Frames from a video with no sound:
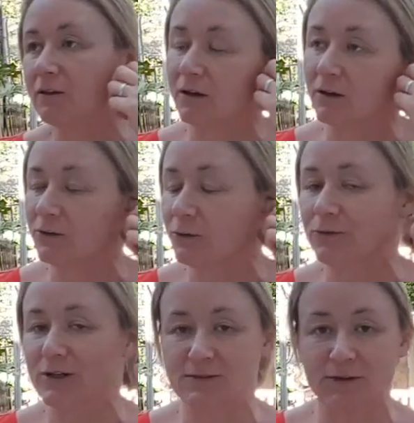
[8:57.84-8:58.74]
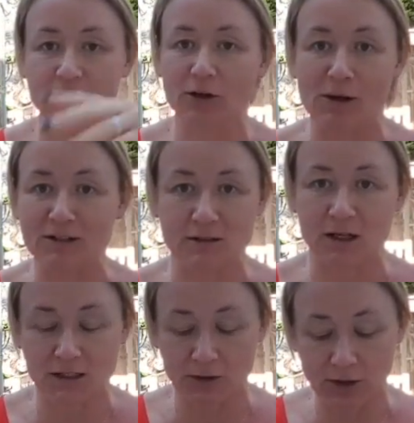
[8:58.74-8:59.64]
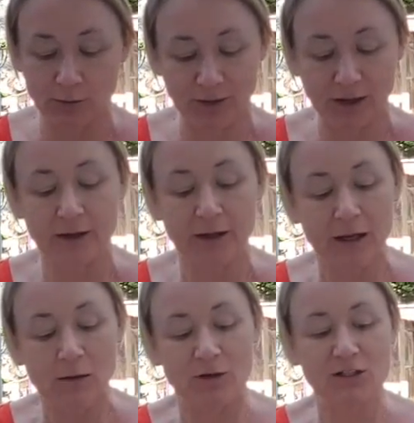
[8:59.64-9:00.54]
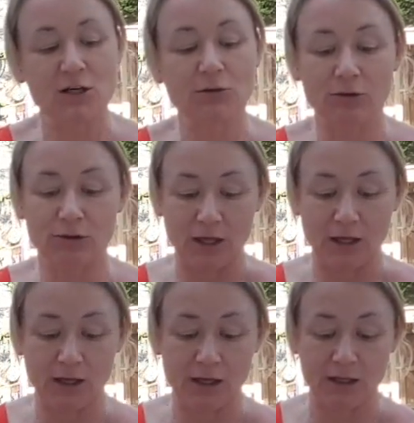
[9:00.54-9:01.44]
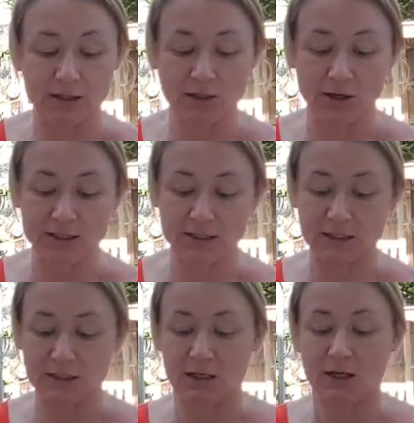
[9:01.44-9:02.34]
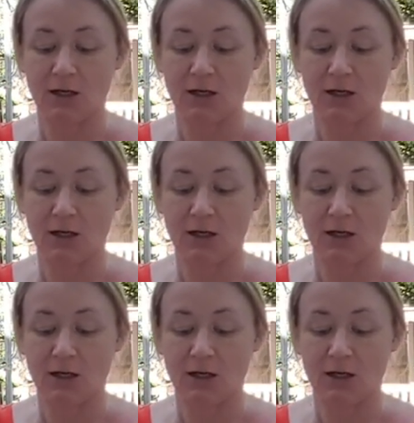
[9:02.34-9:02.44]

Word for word: is girls and all the rest of it, you know I, I don't go with that, but I don't think it entices